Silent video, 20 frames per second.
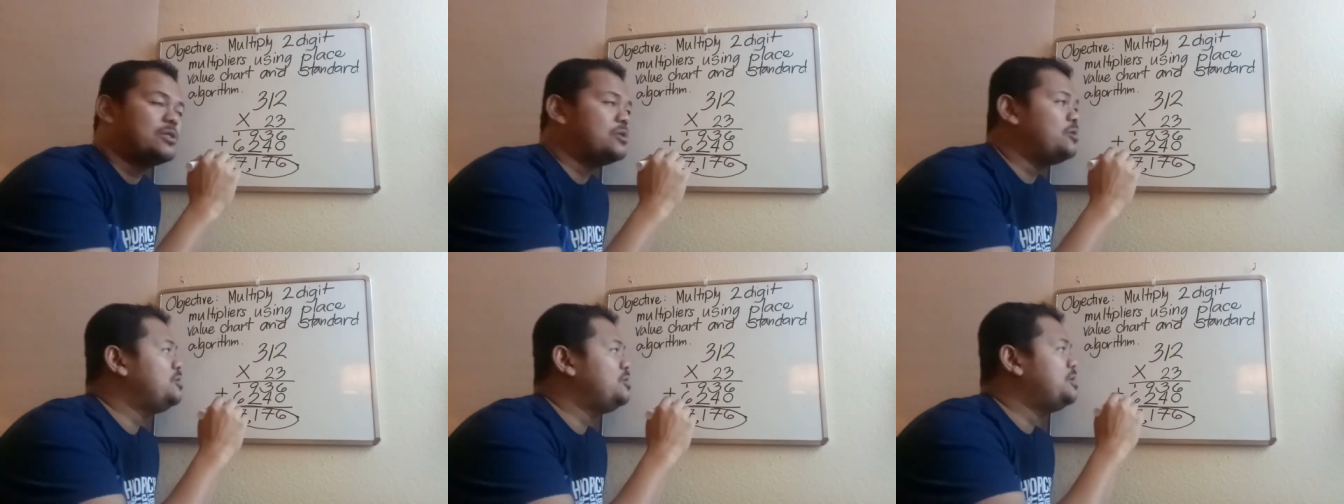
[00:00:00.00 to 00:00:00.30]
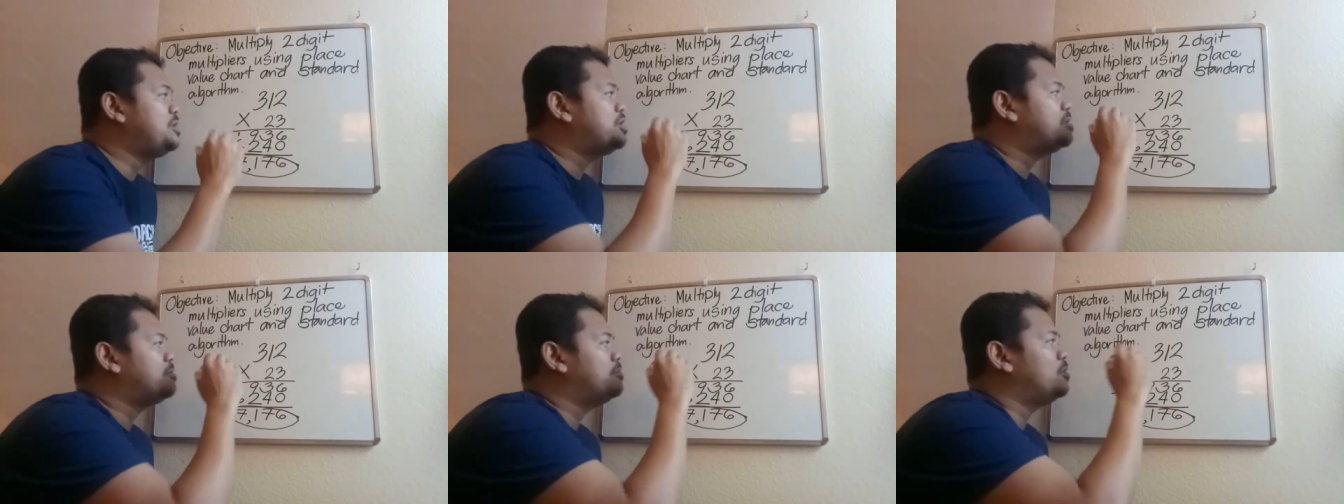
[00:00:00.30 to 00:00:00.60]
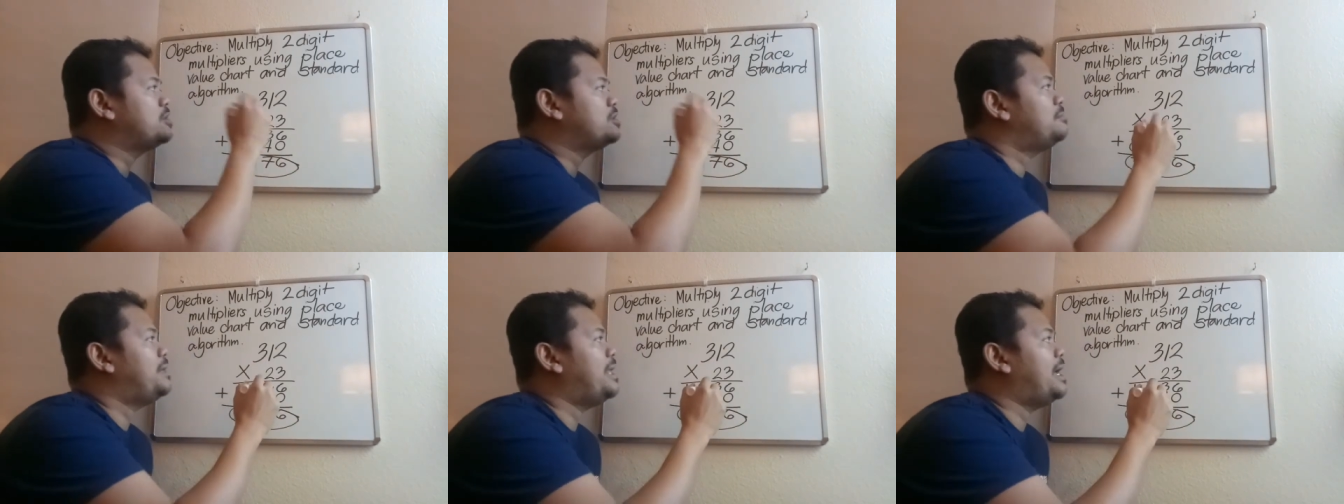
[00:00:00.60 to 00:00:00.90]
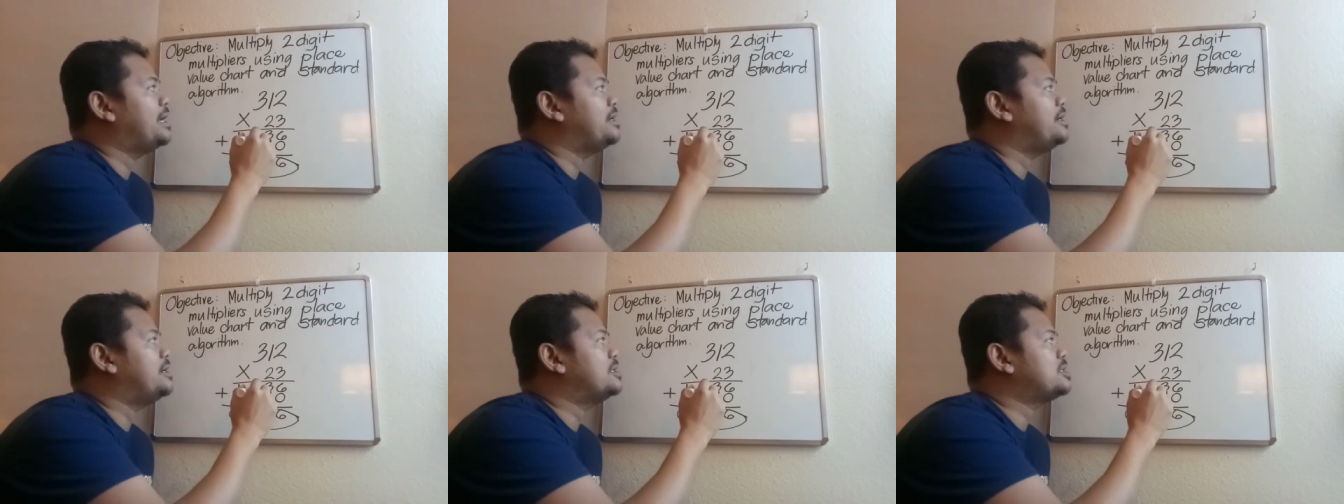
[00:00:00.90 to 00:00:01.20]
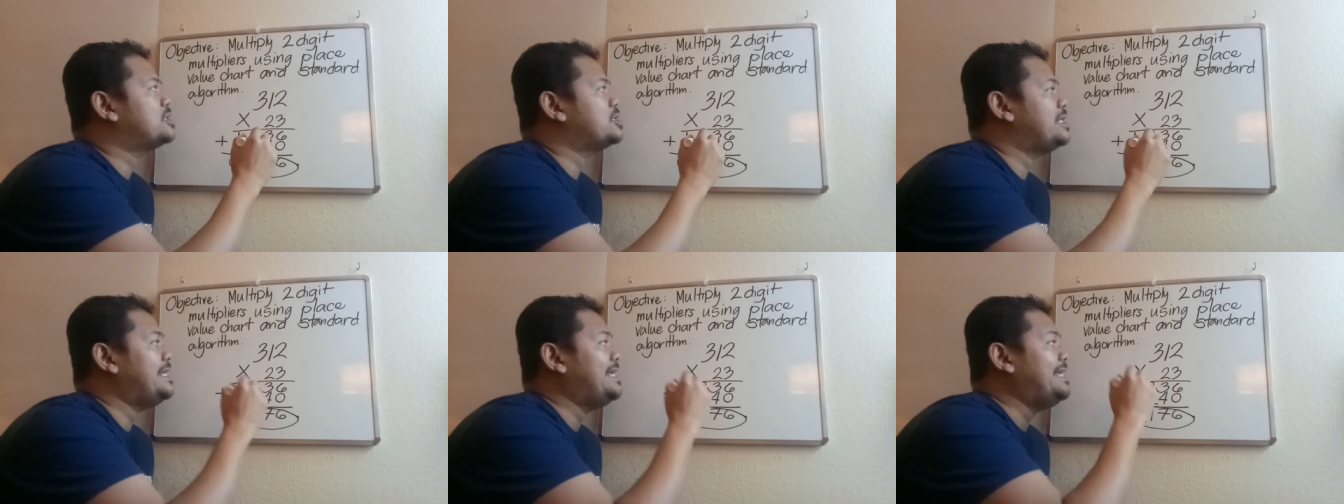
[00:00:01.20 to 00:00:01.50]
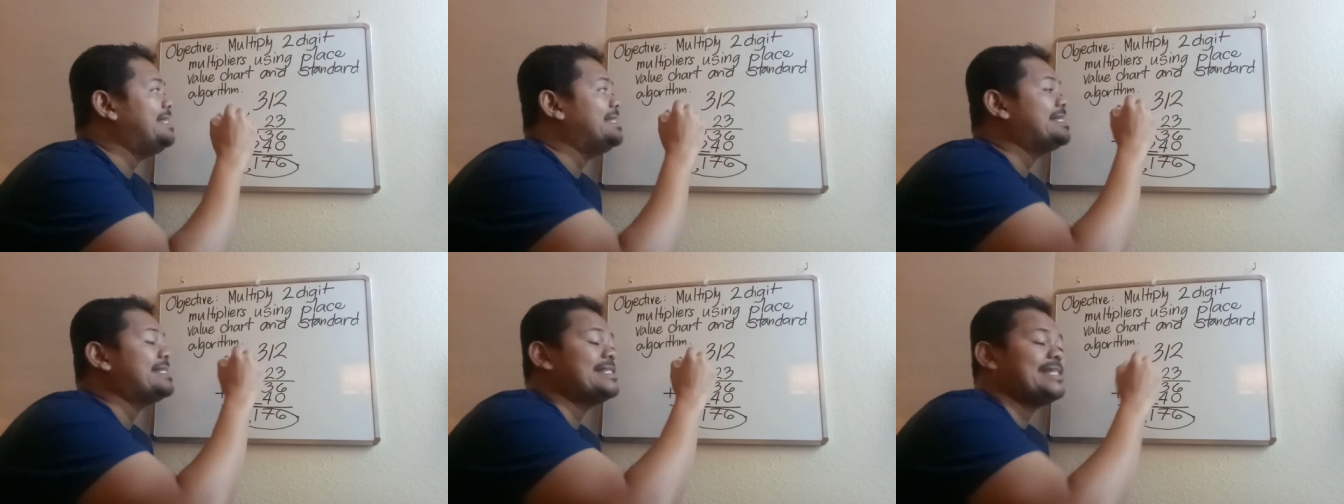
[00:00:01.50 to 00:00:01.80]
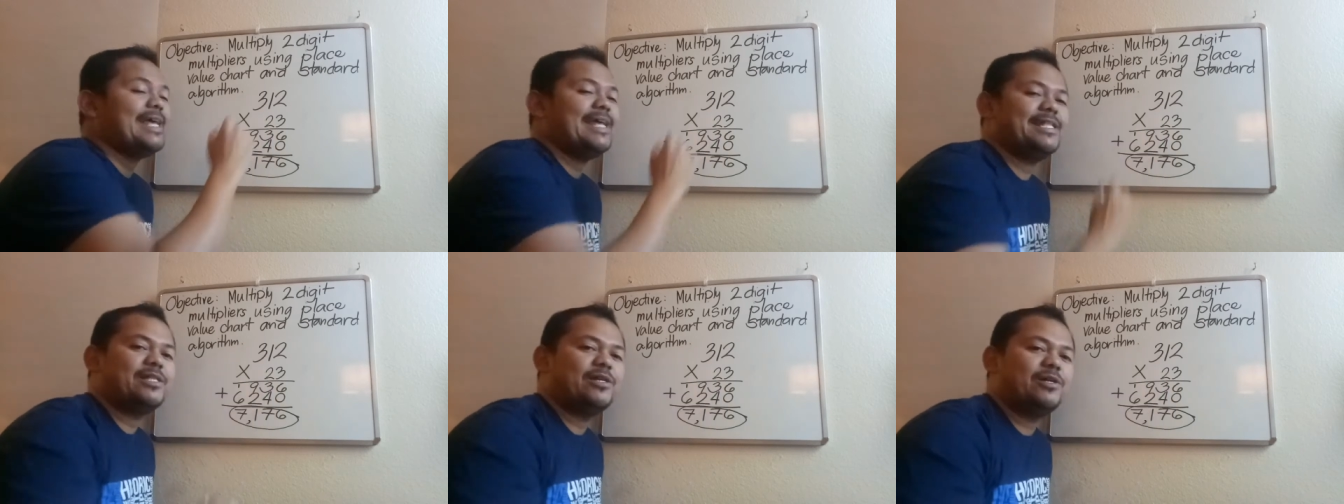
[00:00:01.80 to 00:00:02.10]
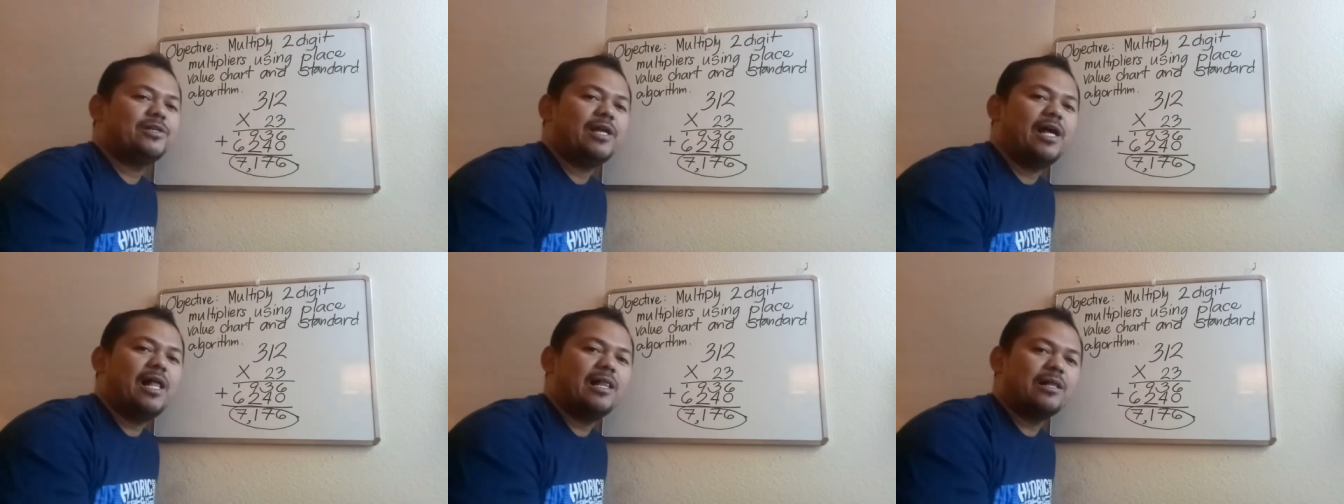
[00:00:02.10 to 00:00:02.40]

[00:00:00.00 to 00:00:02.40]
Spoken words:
two-digit multipliers in standard